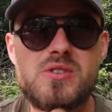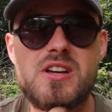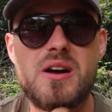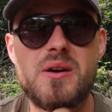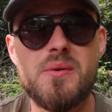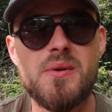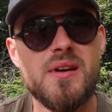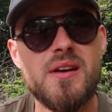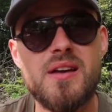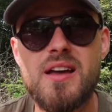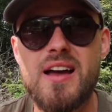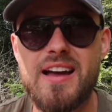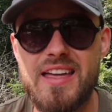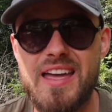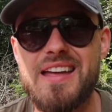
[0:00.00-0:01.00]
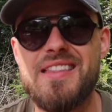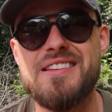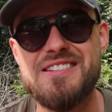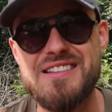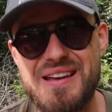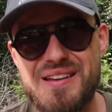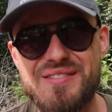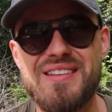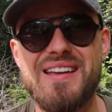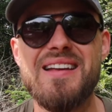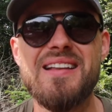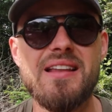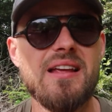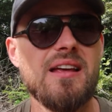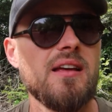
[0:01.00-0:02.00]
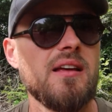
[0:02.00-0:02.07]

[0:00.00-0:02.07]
So again, this evening,